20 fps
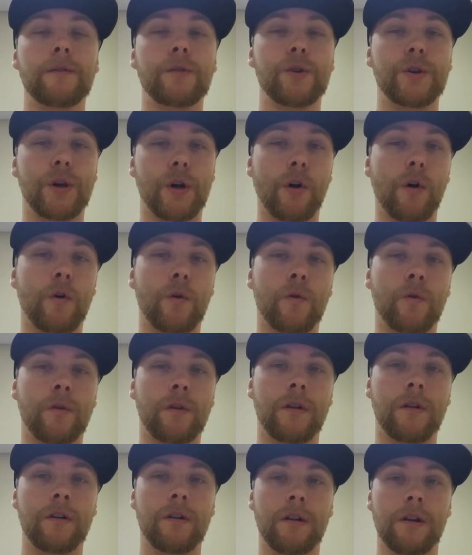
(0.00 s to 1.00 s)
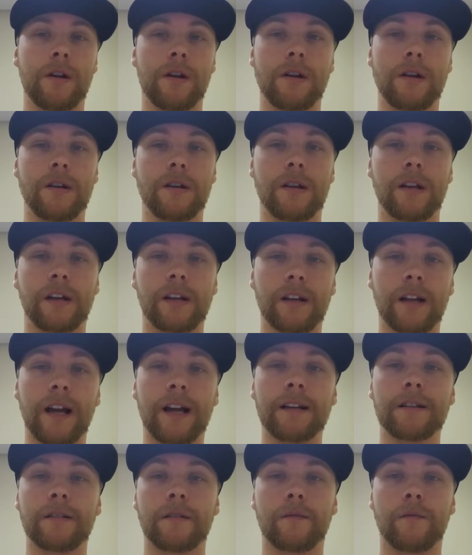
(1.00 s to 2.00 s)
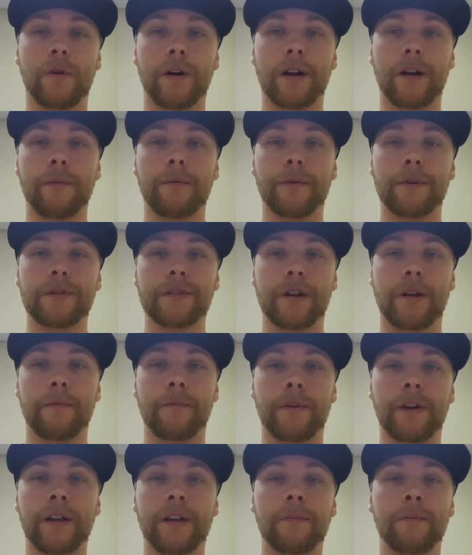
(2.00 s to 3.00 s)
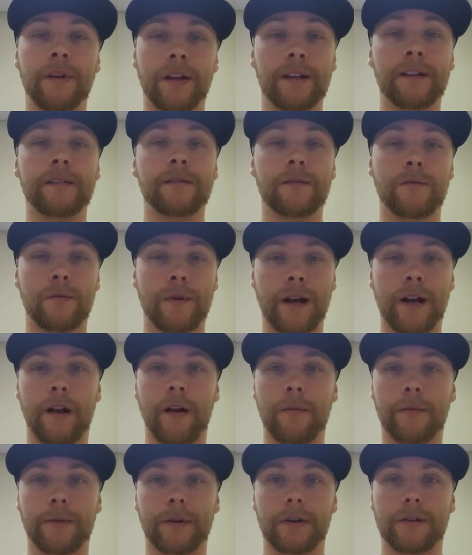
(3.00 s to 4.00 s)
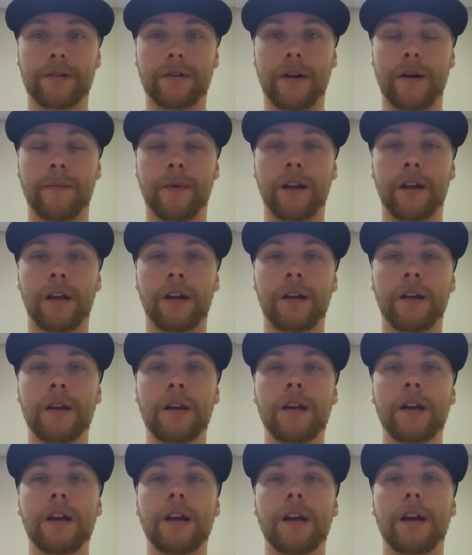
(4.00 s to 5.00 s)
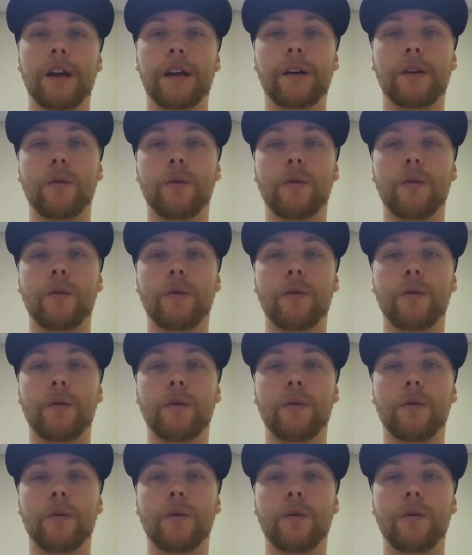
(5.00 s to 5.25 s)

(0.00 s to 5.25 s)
tone, neglect of one upper extremity being the right upper extremity, and